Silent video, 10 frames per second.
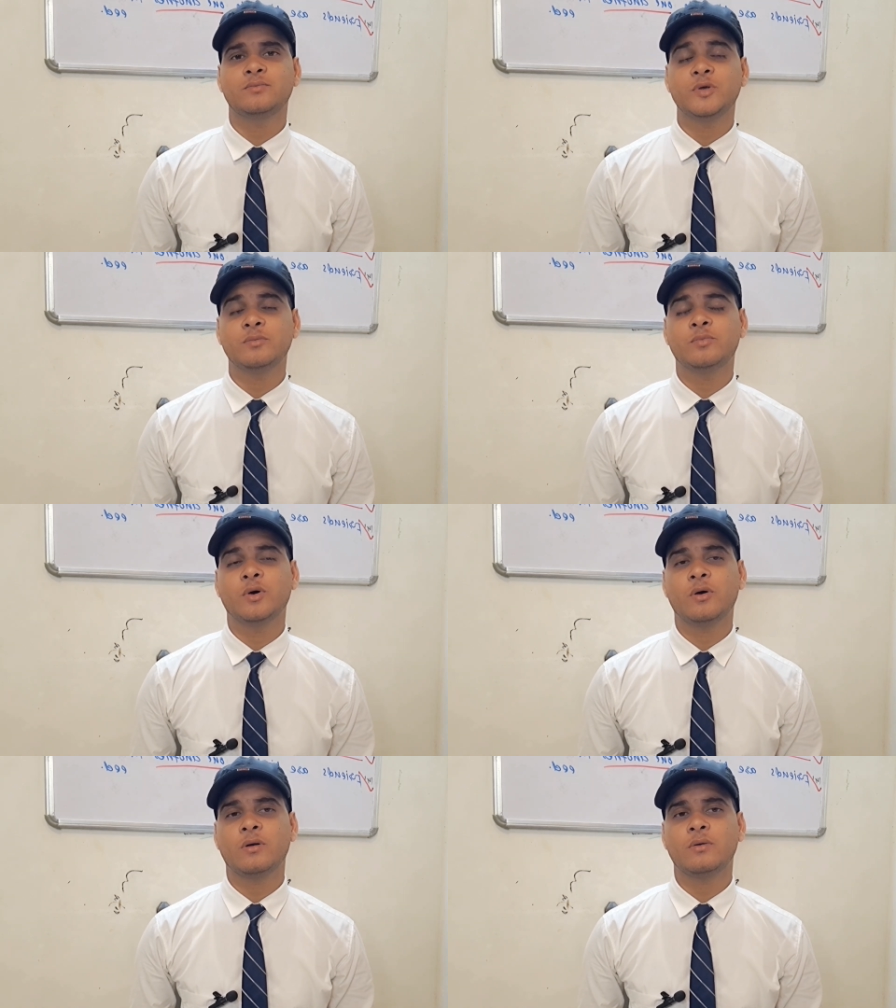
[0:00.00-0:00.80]
Be
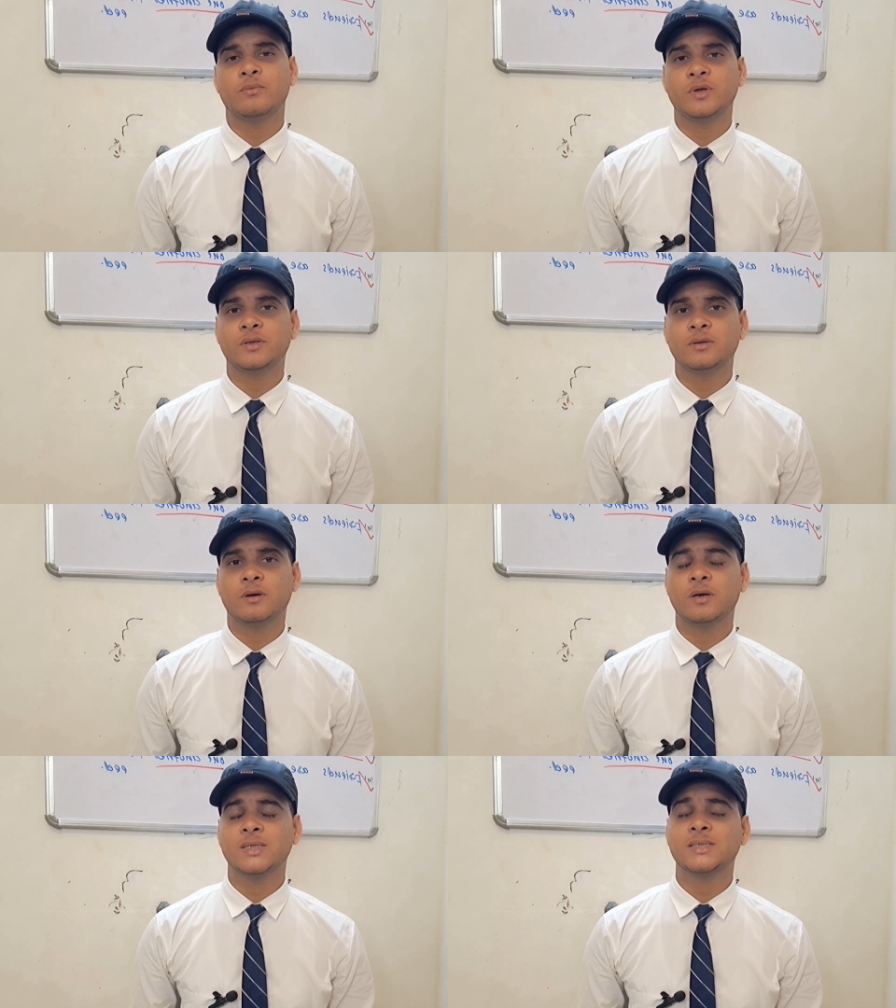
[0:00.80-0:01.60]
born with
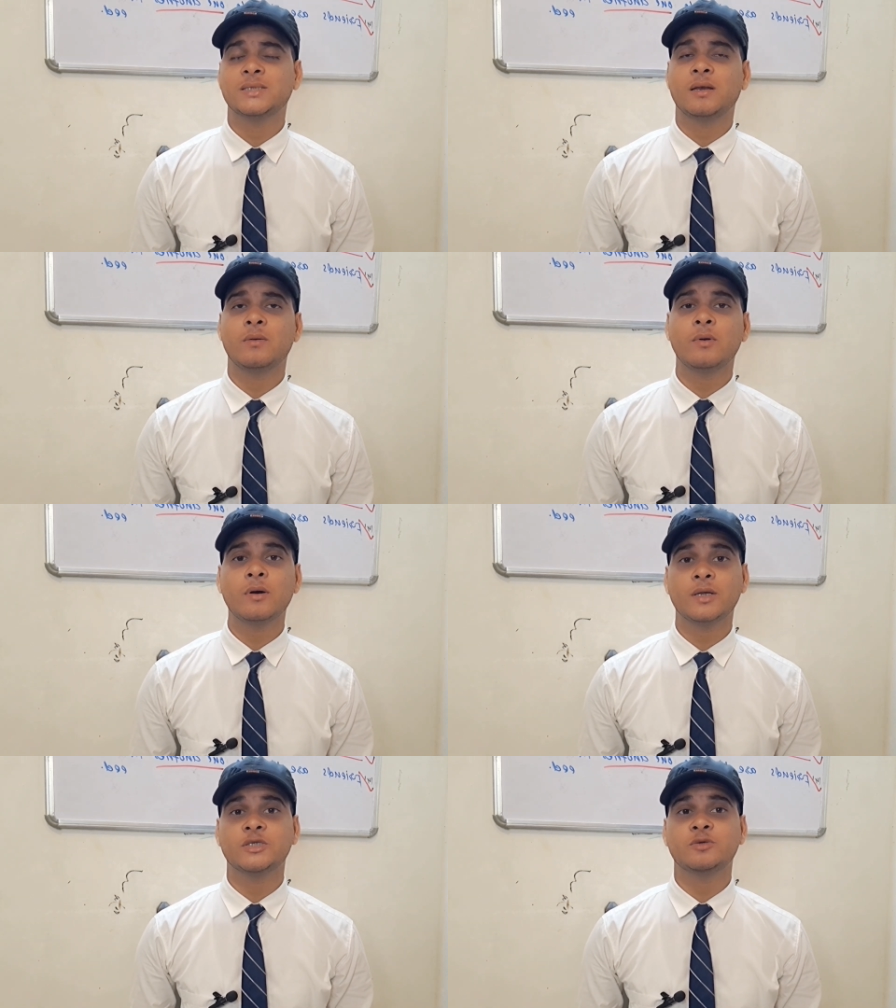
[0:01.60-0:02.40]
a
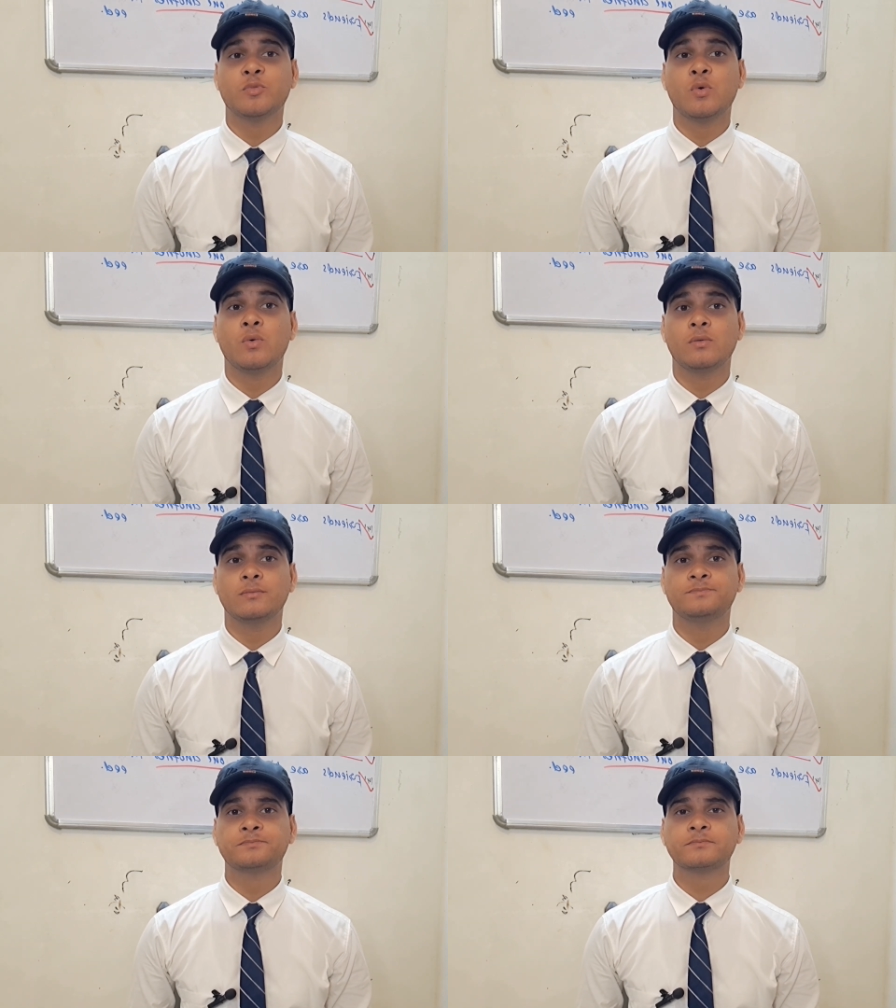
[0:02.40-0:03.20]
silver
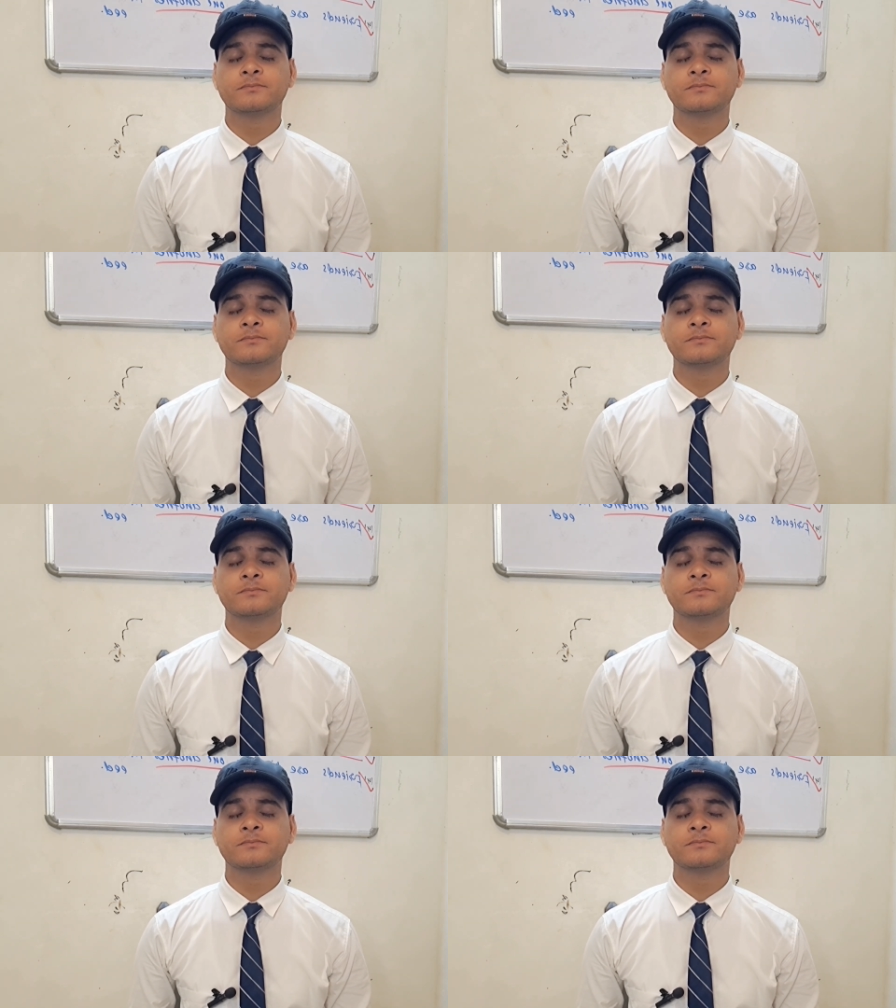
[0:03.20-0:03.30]
spoon.